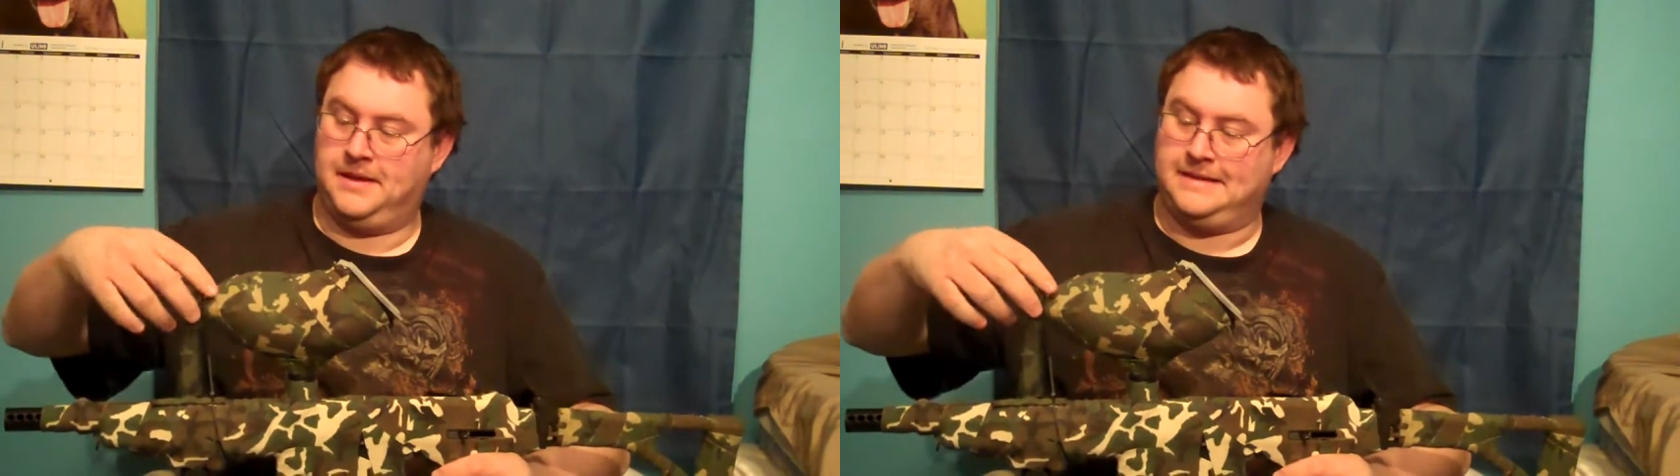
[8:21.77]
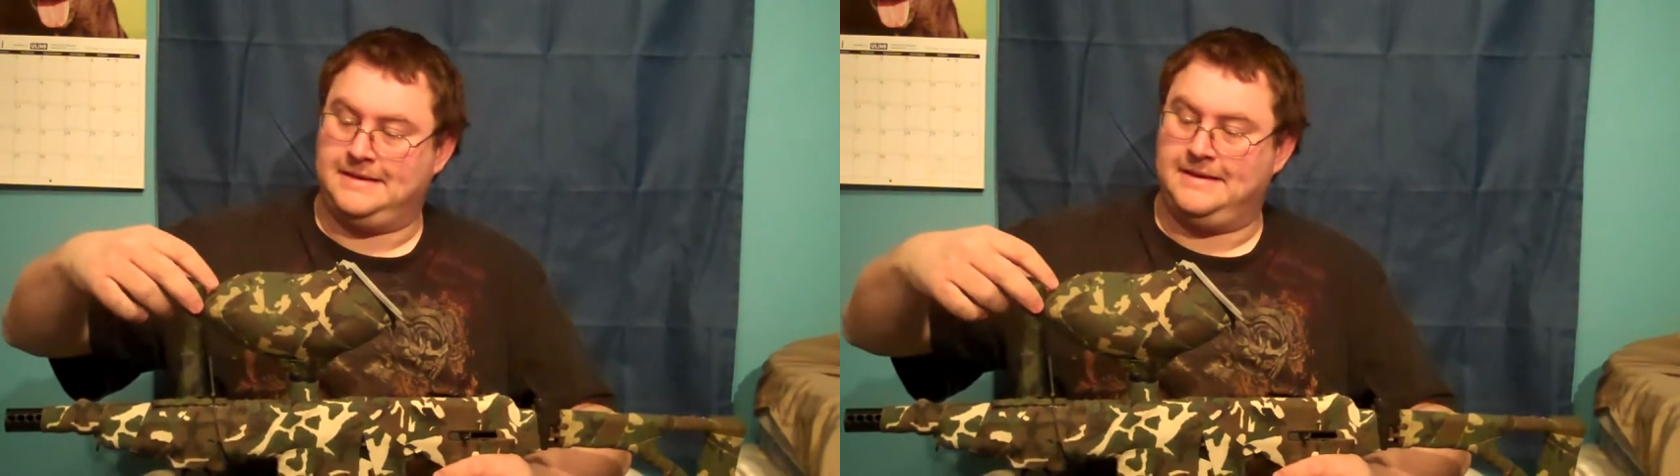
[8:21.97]

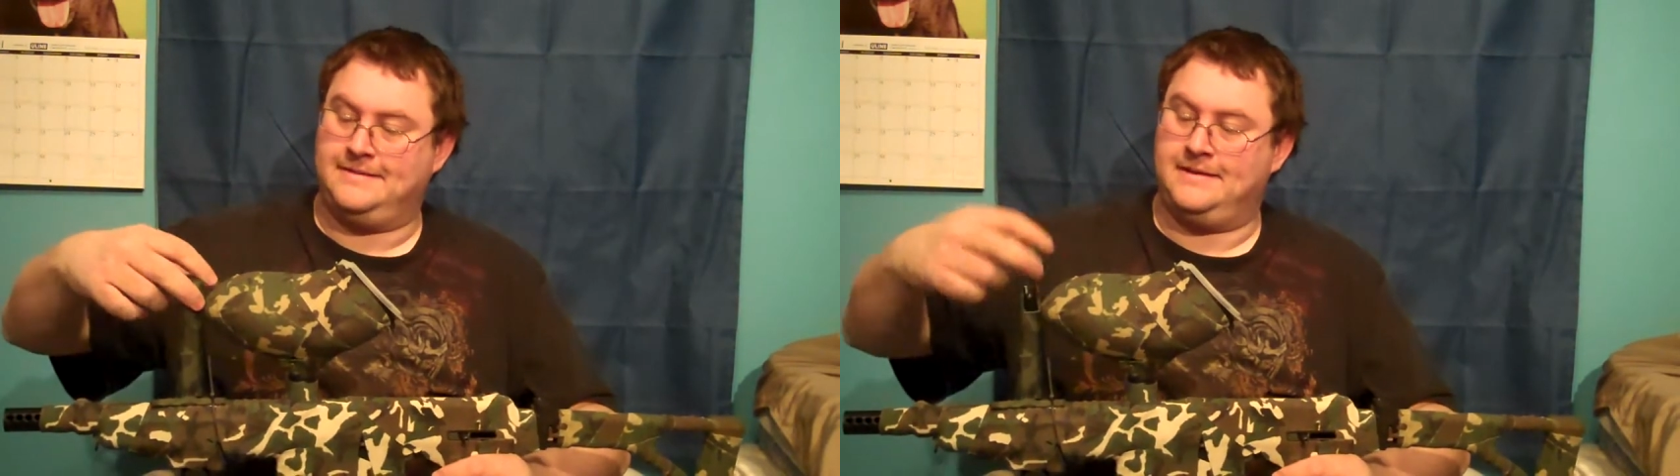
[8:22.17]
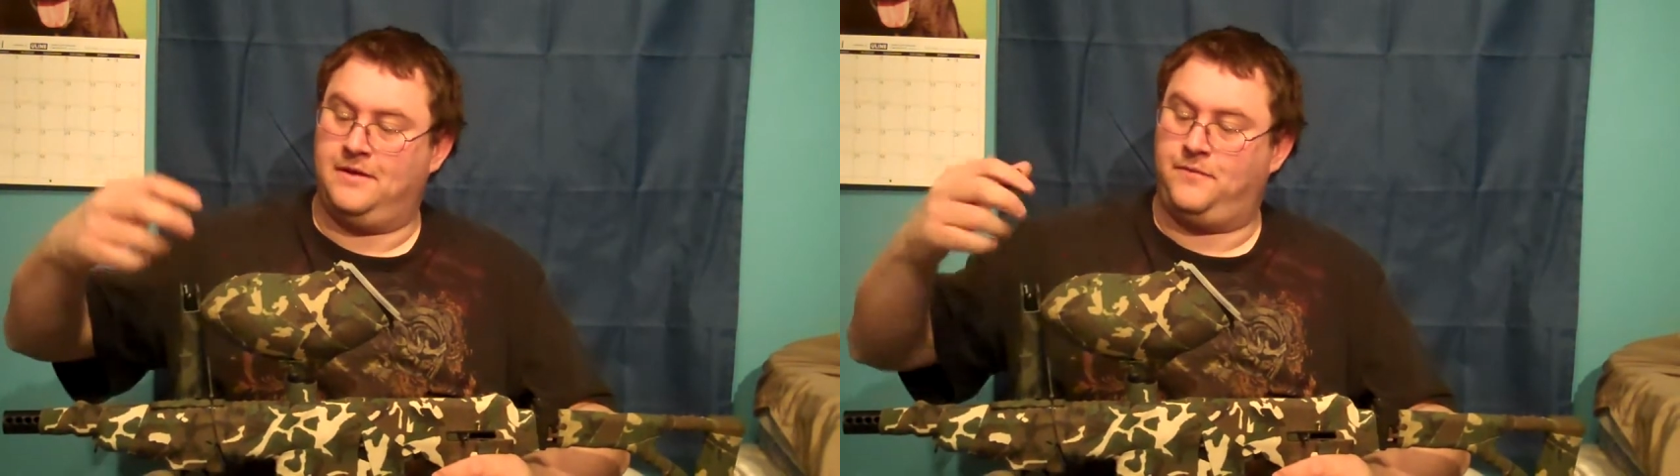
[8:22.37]
It's
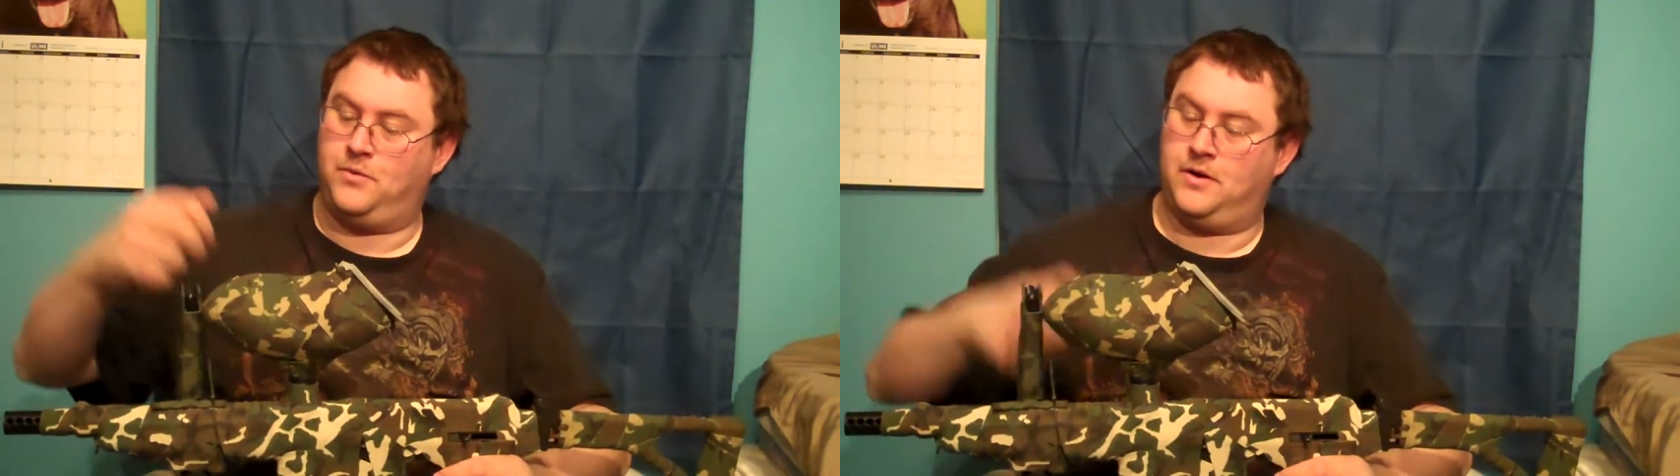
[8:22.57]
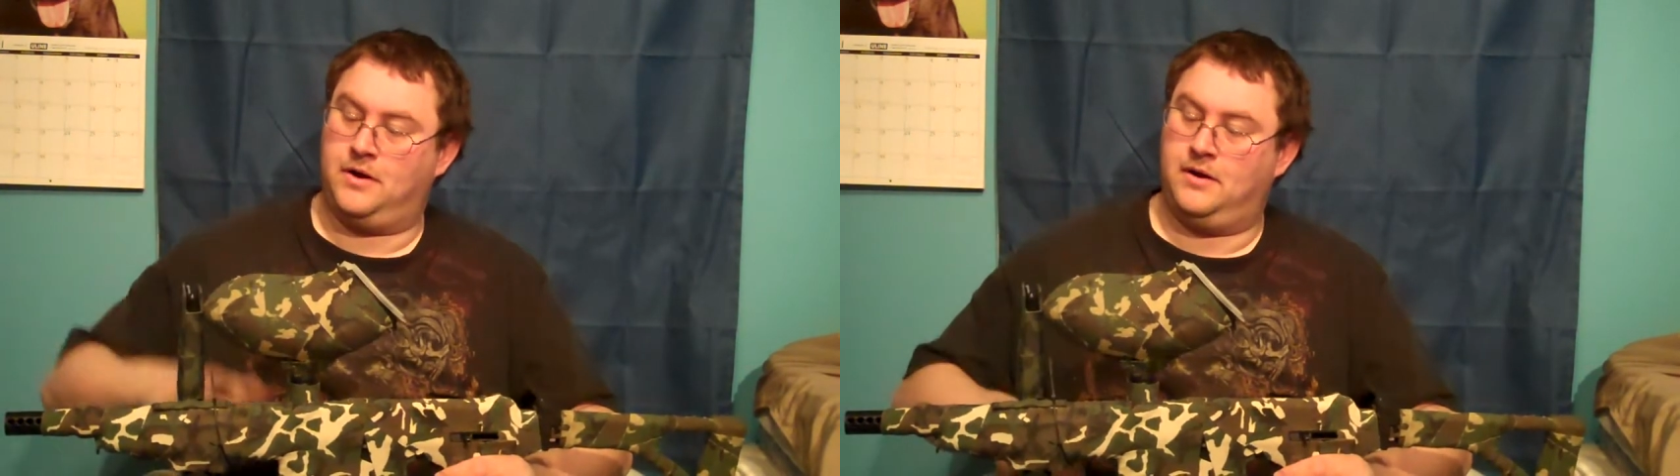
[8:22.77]
easy enough
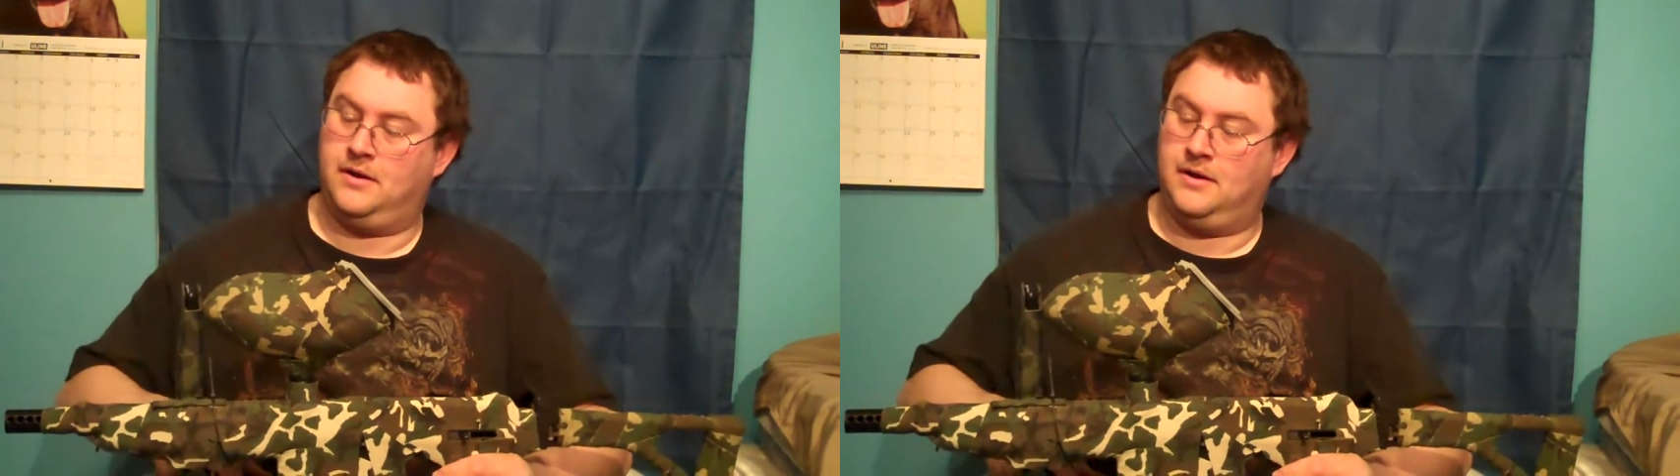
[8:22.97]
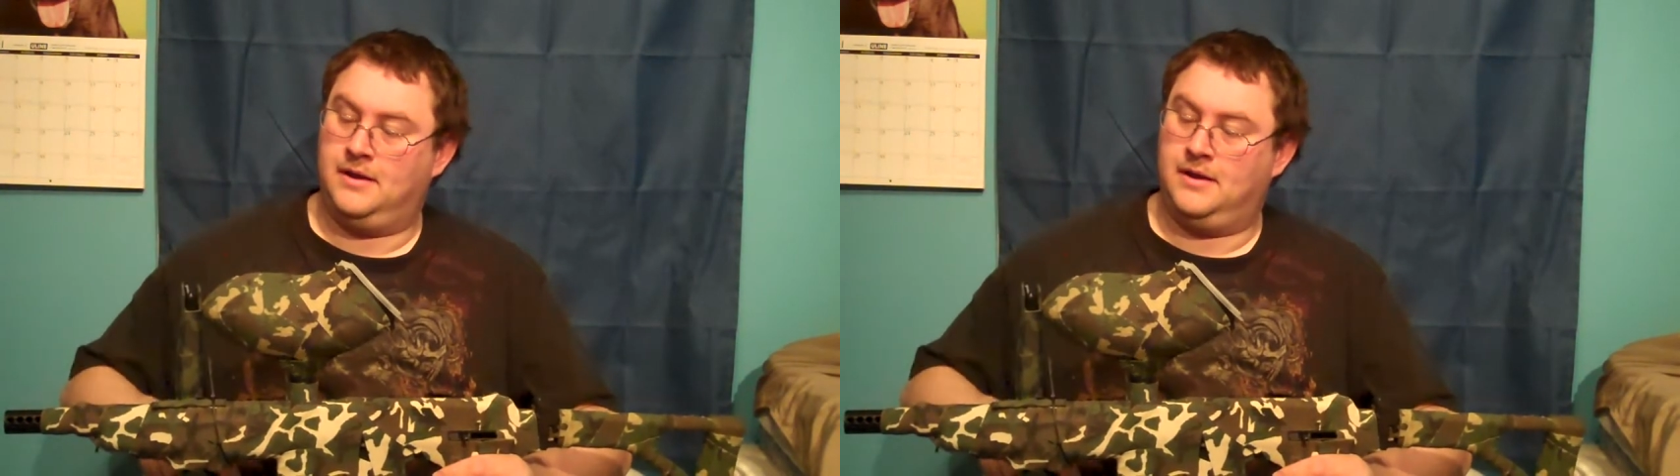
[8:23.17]
where